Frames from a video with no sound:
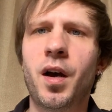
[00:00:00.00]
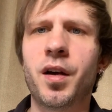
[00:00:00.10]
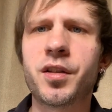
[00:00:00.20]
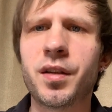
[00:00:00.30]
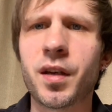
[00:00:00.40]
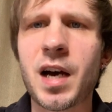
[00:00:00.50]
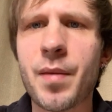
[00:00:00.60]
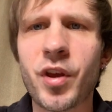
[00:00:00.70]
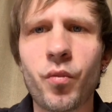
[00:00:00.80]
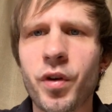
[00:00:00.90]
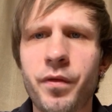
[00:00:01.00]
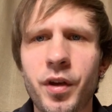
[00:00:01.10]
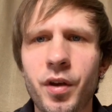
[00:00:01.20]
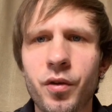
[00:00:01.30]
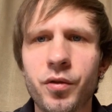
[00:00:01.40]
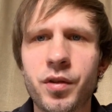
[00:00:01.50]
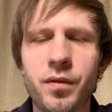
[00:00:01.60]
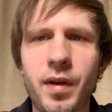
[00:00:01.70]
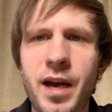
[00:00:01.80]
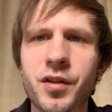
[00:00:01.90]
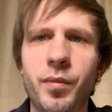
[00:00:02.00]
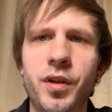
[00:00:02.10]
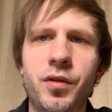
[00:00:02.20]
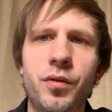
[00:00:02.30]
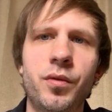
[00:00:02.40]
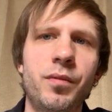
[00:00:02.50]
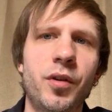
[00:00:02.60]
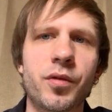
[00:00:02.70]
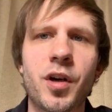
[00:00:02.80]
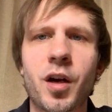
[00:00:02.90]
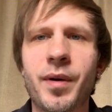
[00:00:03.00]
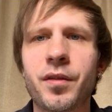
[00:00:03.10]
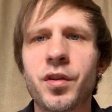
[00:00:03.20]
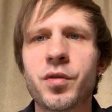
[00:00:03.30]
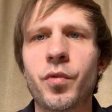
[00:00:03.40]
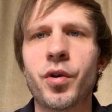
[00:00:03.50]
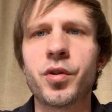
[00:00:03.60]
sent a comment in my videos asking me to, talk about this more.